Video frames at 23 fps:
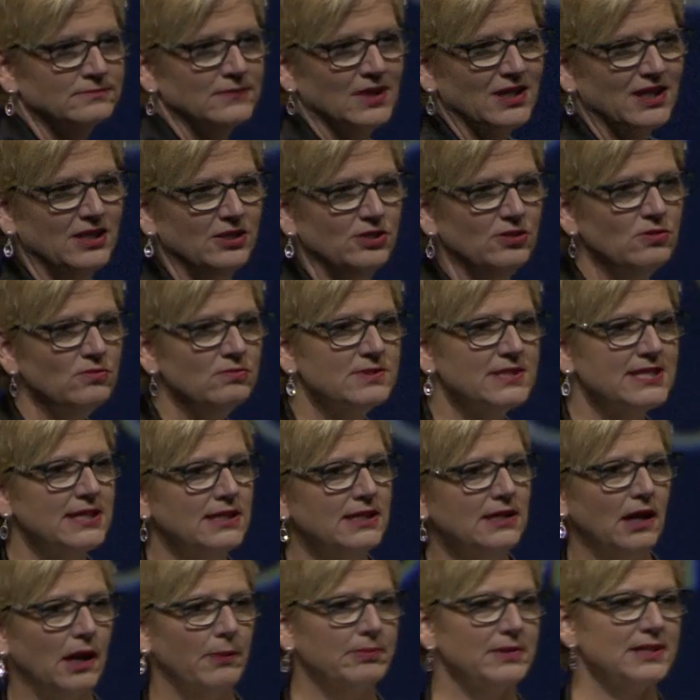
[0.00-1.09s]
Can you tee
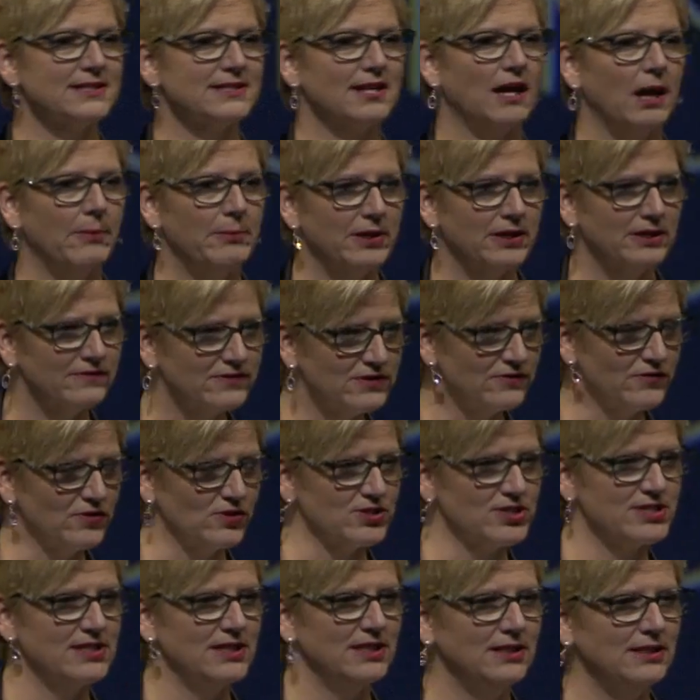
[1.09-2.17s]
up the topic of
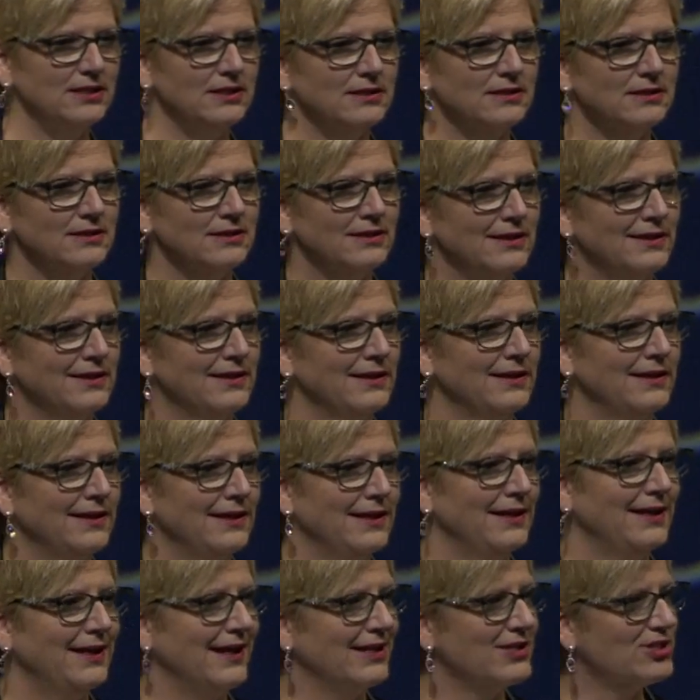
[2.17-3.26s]
diversity?
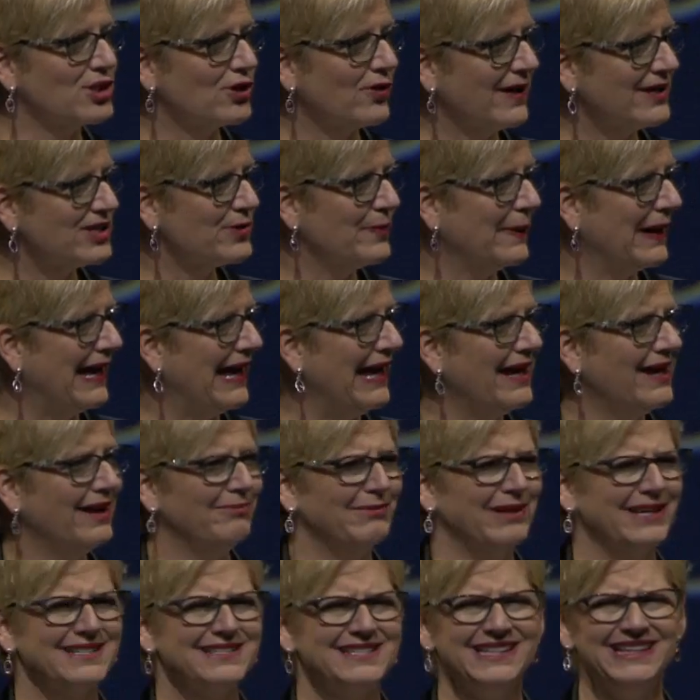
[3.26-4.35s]
And I scratched my head, I'm
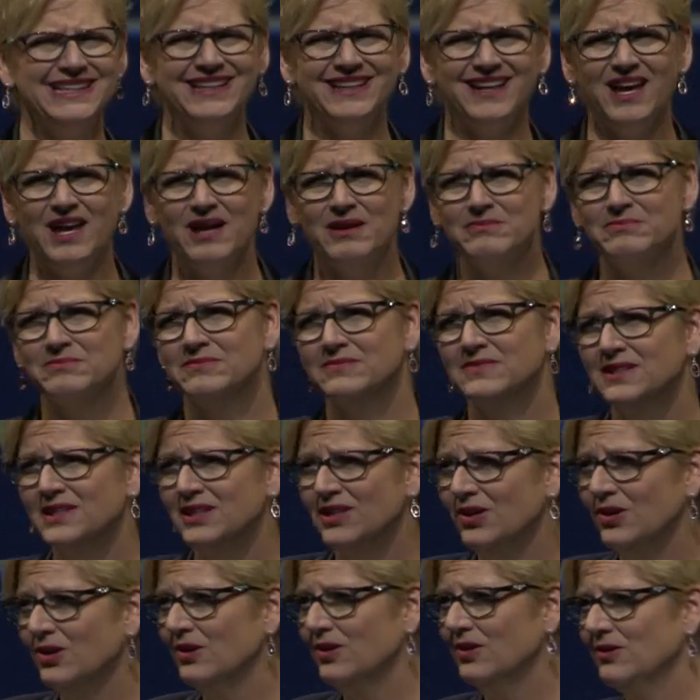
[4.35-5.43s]
like, tee it up?
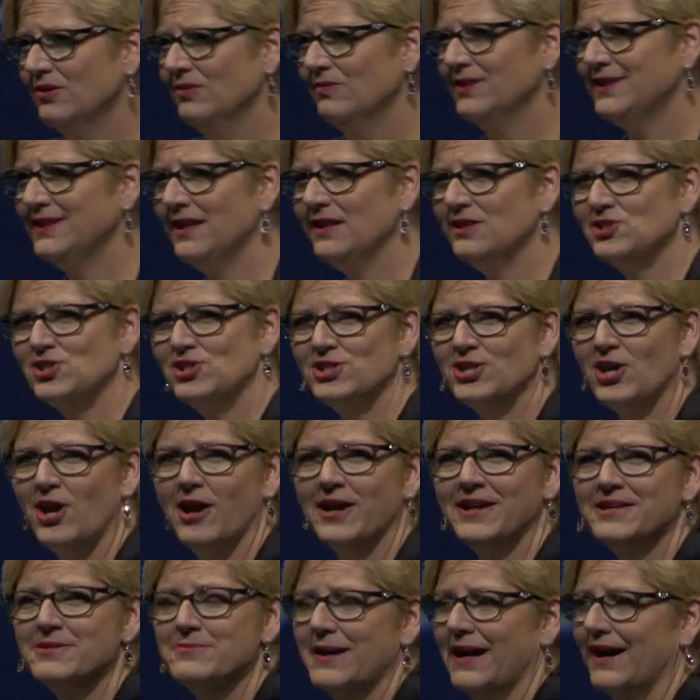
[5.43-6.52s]
What the hell is she
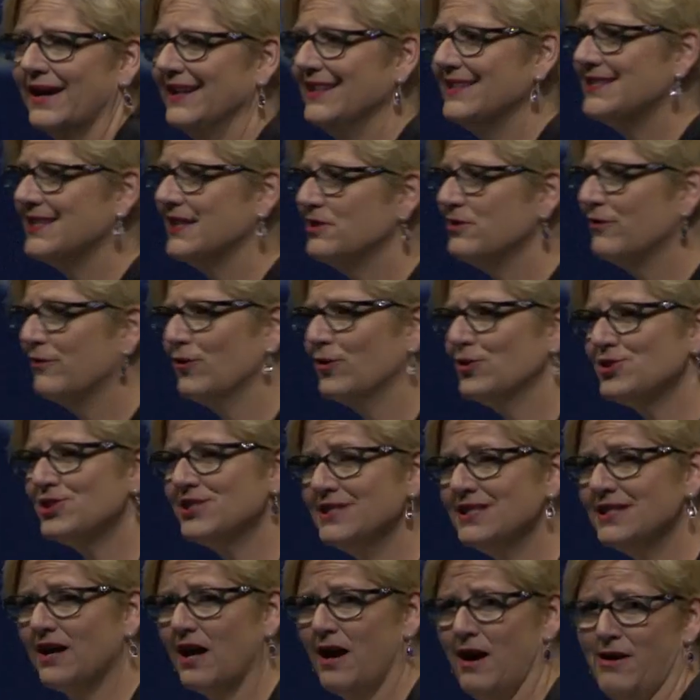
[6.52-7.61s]
talking about? It's a
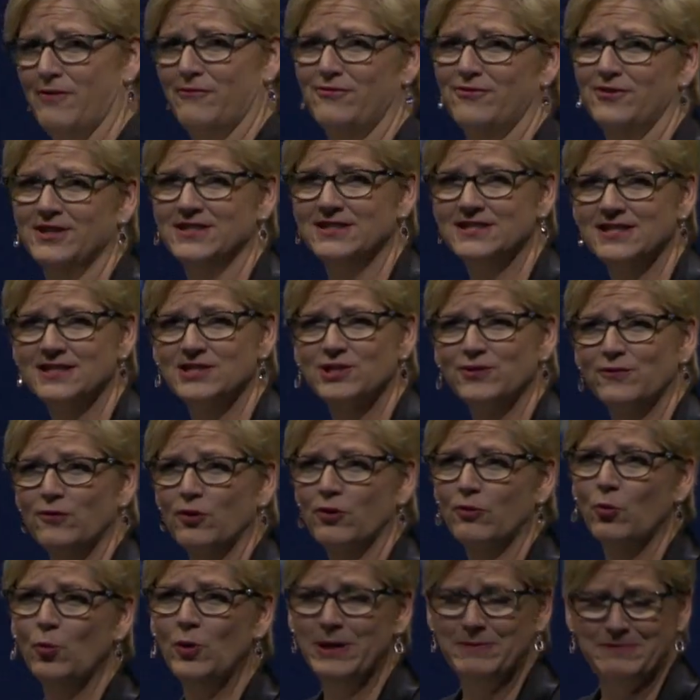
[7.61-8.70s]
diversity conference, it's for
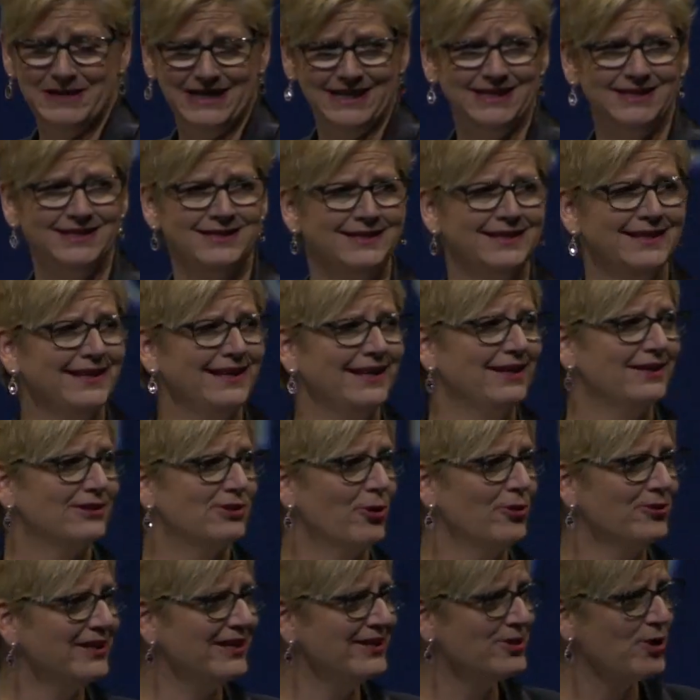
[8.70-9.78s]
women.
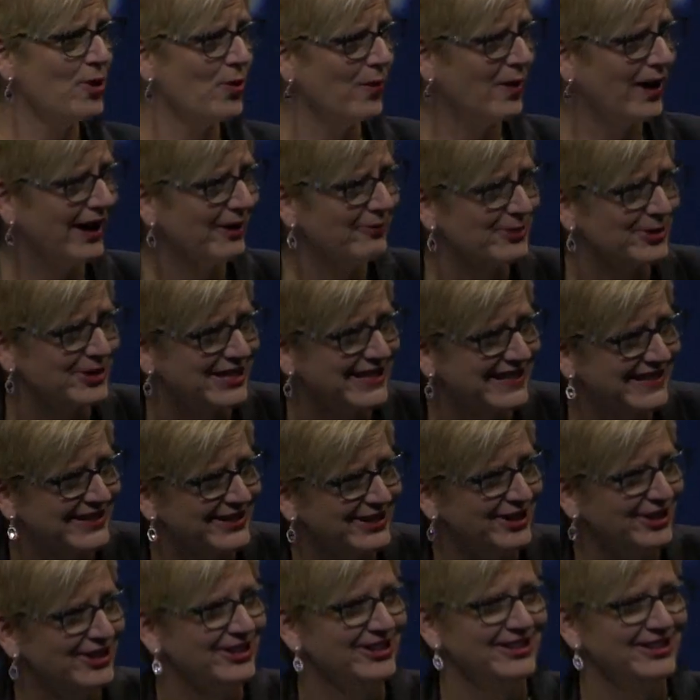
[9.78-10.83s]
Don't they know why we're here?